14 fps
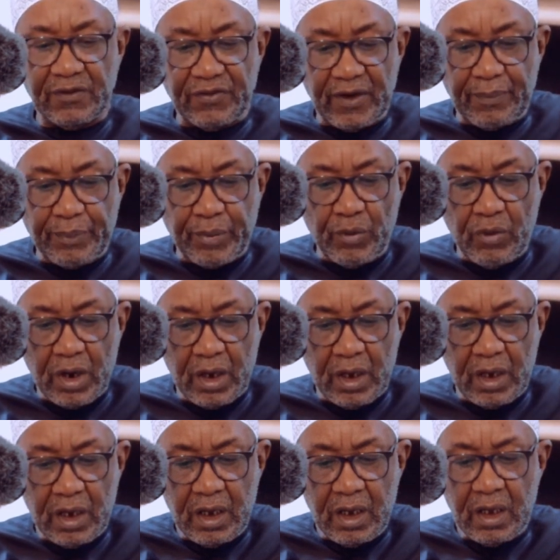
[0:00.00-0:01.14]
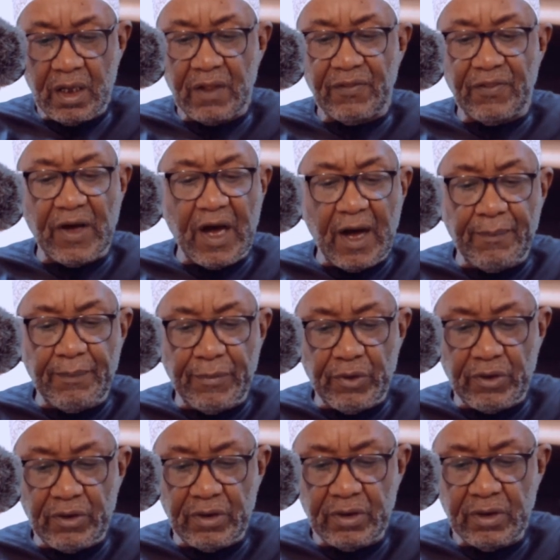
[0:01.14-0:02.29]
the poor, the
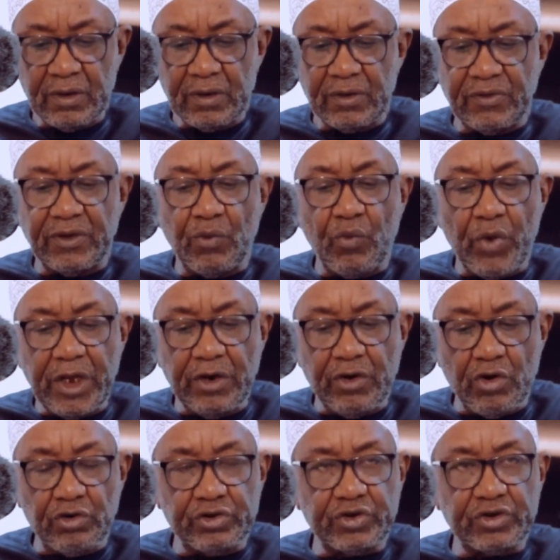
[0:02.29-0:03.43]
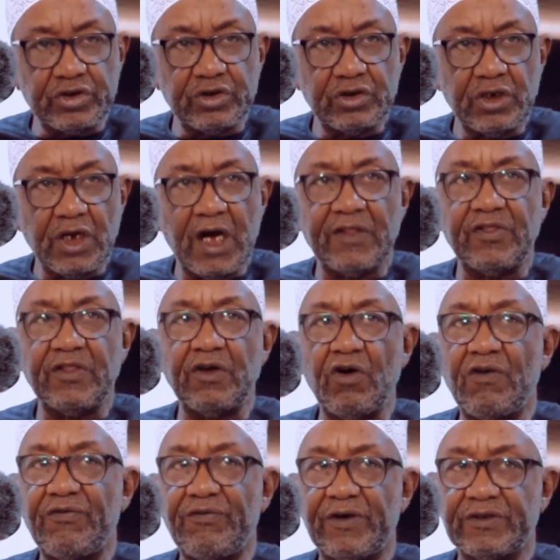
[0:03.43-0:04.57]
humble, the widows, and the
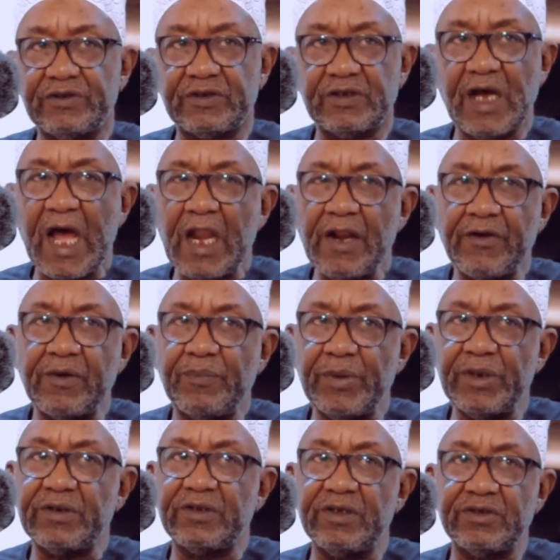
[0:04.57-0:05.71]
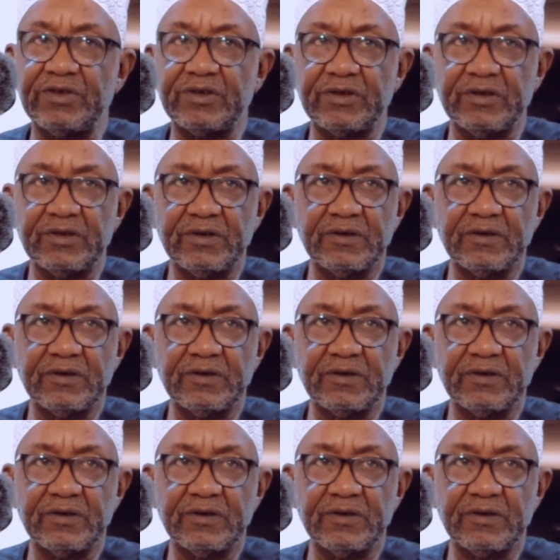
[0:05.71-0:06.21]
orphans. I'll repeat this.